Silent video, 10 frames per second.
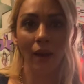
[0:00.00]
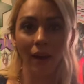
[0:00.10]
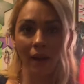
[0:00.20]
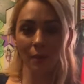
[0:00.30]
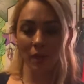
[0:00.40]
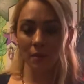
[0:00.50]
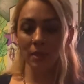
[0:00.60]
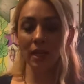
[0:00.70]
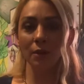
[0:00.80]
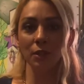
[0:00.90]
Hi, my name is
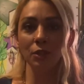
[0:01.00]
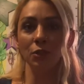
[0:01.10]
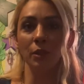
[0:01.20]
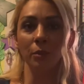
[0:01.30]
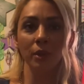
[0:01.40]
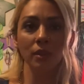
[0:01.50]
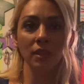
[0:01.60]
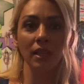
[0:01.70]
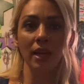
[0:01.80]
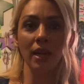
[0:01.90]
Iris Juniper.
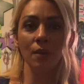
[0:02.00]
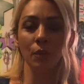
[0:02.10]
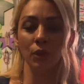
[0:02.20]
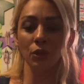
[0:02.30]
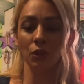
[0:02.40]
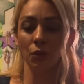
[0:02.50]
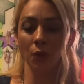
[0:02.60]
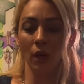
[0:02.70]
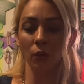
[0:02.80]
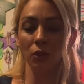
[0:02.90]
Today I'm going to show you
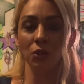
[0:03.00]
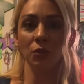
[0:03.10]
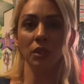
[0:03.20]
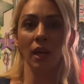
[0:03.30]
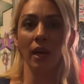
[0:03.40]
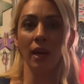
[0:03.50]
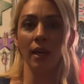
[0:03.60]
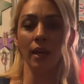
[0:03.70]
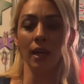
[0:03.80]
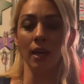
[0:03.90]
how to tie
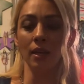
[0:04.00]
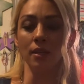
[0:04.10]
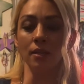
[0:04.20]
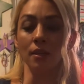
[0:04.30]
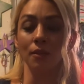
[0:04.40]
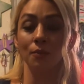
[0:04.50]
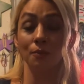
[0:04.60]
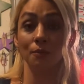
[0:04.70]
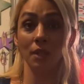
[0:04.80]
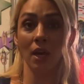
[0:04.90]
a
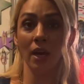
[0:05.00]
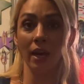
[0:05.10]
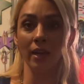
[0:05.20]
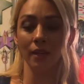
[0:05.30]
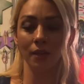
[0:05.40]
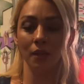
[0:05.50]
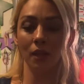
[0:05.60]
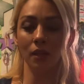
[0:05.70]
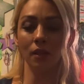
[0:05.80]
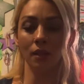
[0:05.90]
tie,
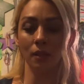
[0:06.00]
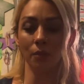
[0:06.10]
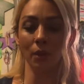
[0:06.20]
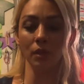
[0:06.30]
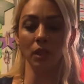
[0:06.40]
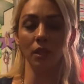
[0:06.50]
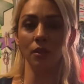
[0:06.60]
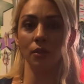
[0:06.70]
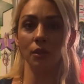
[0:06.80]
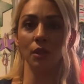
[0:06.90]
and in
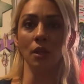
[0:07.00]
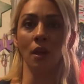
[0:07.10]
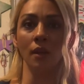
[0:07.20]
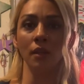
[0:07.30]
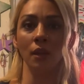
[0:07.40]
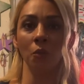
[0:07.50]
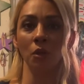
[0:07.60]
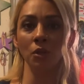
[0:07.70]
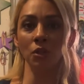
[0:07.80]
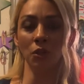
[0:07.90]
particular the knot that I want to
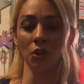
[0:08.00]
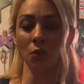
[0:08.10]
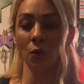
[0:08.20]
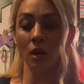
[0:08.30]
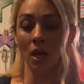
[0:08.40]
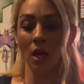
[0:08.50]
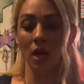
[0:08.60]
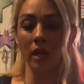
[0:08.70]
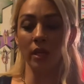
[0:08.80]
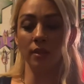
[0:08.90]
show you
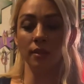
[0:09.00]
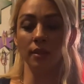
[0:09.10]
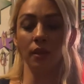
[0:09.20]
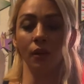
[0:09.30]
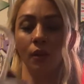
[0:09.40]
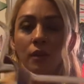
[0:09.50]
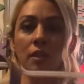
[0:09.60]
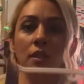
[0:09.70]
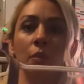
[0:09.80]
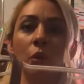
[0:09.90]
is called the
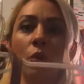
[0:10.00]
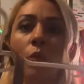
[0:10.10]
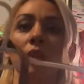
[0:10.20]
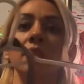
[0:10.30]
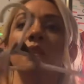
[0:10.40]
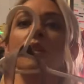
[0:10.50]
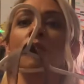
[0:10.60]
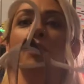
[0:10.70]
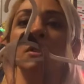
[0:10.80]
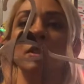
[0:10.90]
Double Windsor,
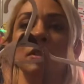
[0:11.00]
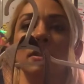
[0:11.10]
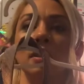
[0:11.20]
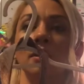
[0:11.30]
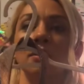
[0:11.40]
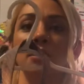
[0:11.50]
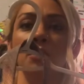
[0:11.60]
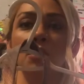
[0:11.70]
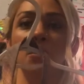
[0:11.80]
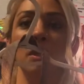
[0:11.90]
which is also
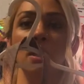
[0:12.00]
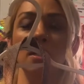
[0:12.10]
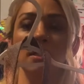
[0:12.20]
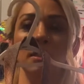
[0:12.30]
known as